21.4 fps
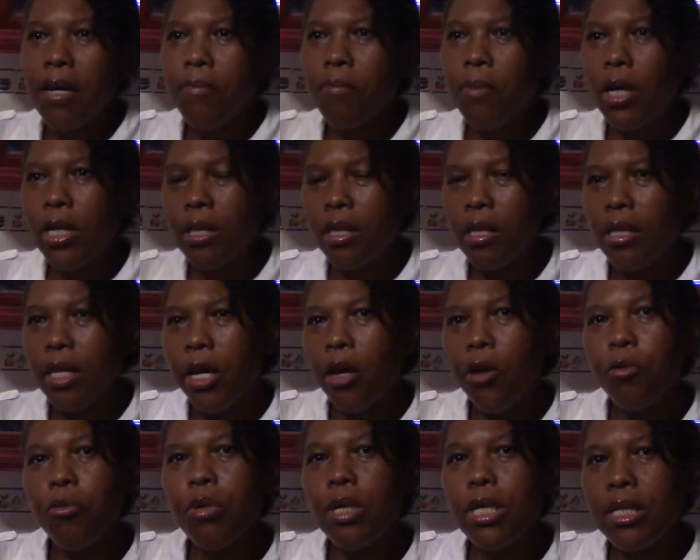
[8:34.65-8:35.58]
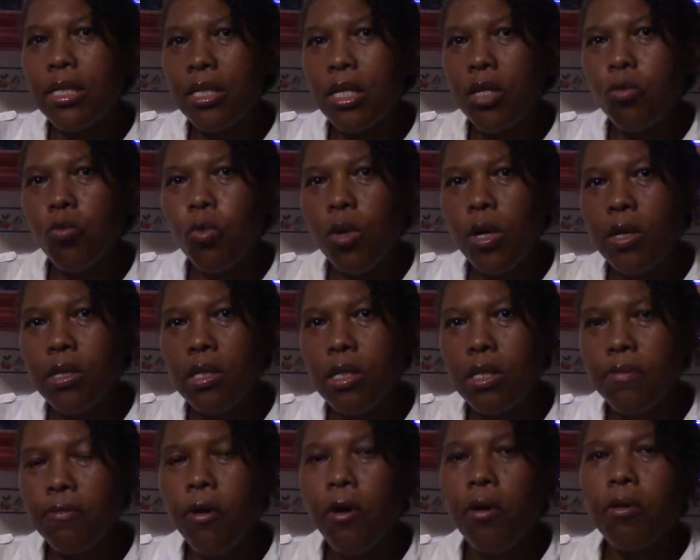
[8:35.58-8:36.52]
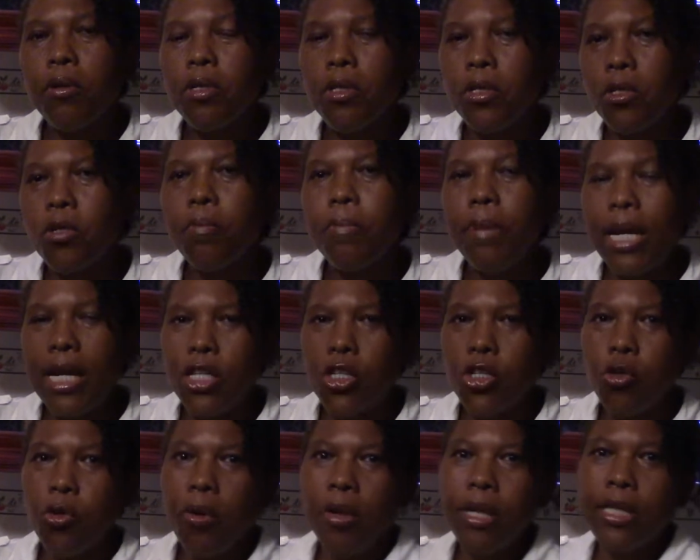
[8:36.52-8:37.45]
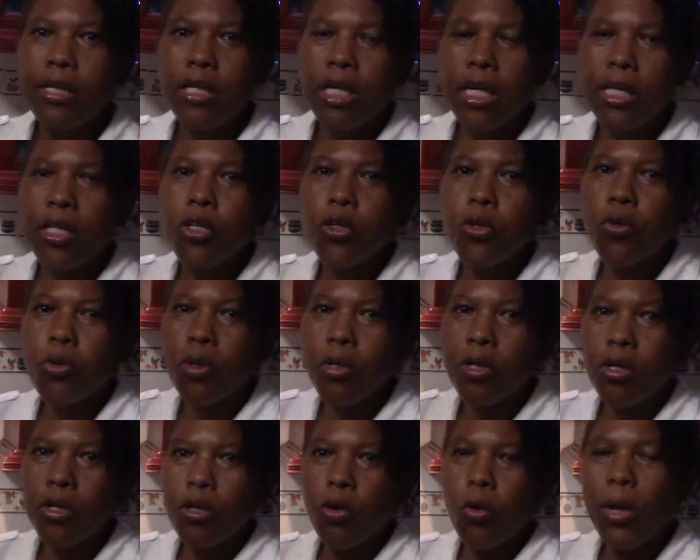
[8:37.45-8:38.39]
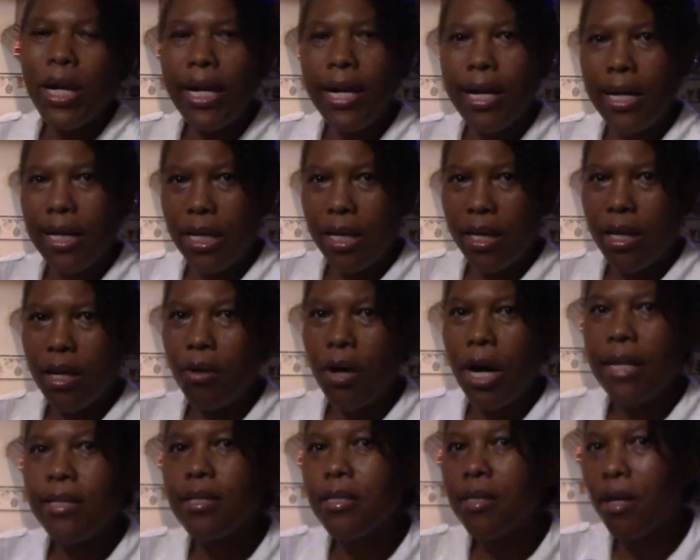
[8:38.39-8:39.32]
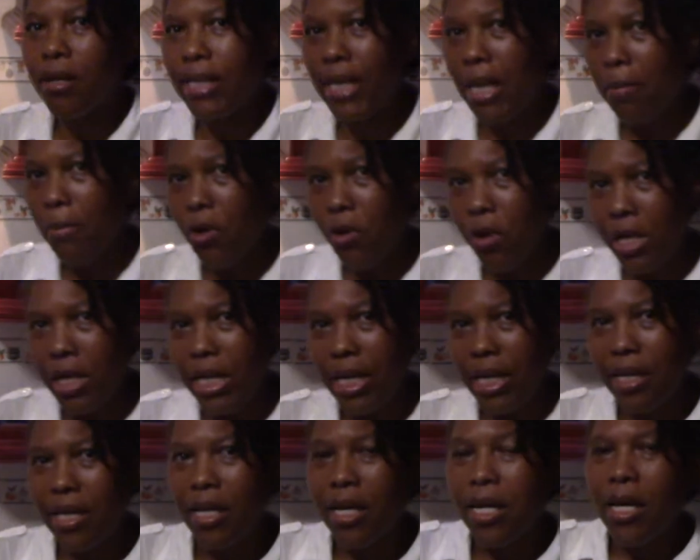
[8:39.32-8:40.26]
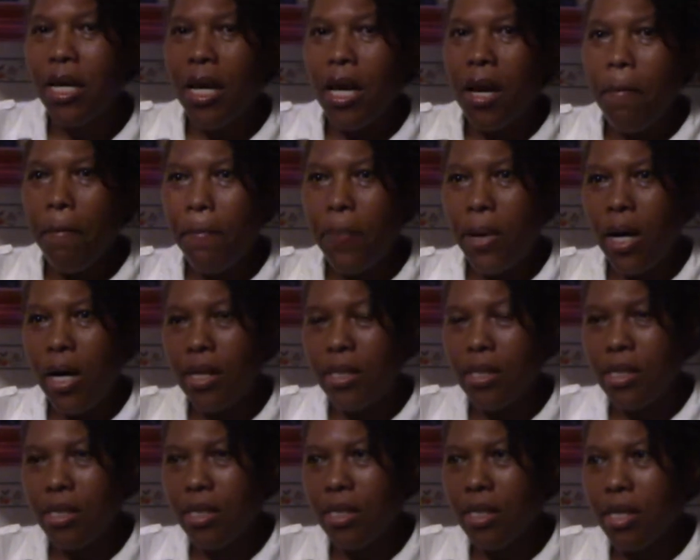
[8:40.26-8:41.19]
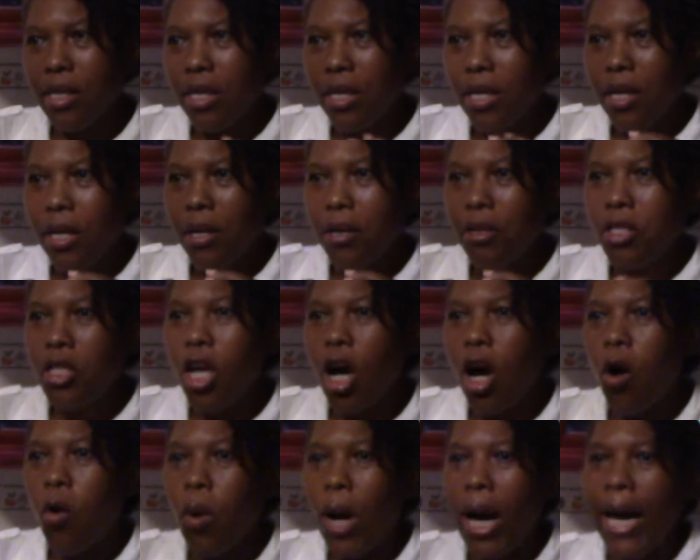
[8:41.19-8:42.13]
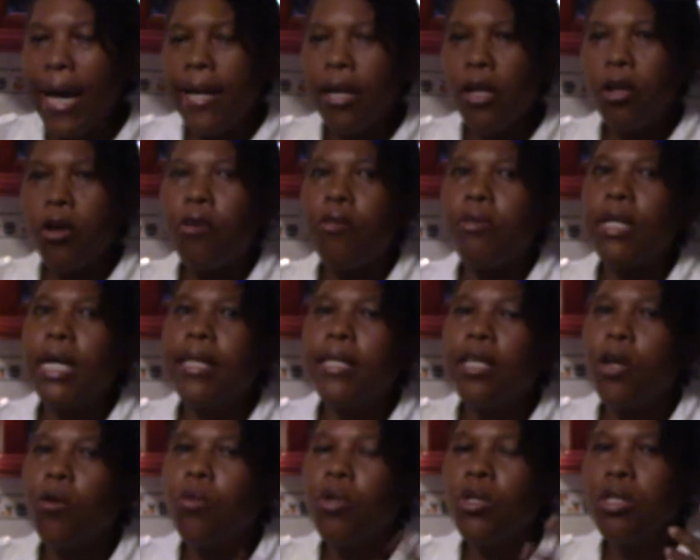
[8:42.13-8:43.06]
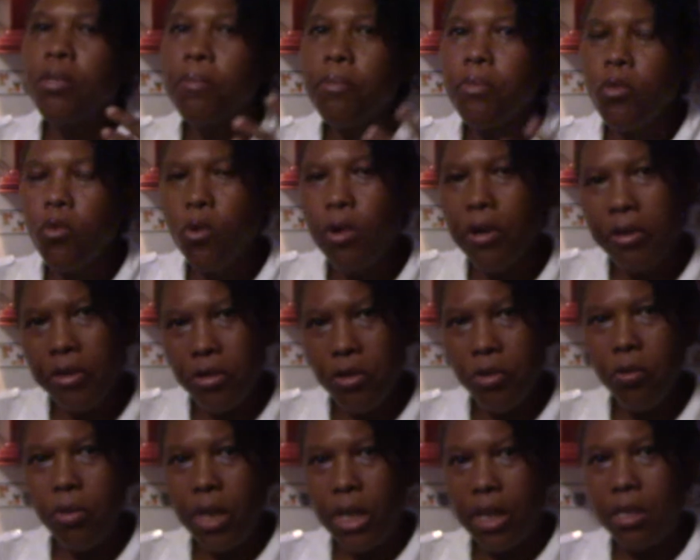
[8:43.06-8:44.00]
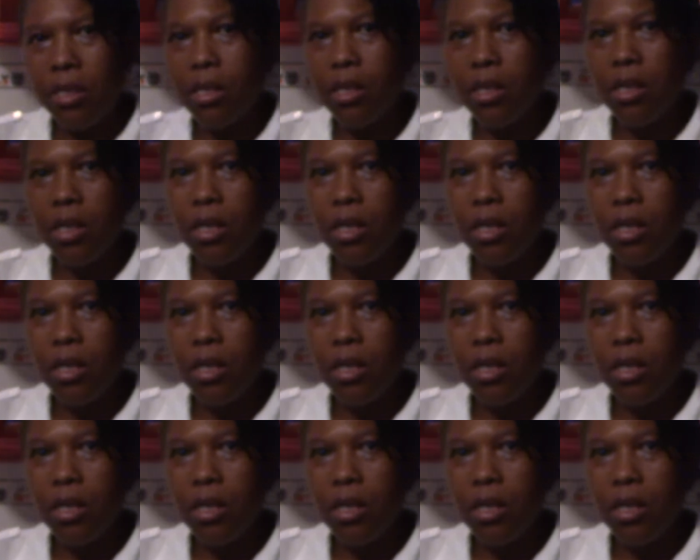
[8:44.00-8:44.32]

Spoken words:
But their reason was to make sure it cooked quickly on Sunday morning. But now I learned that there was more to it.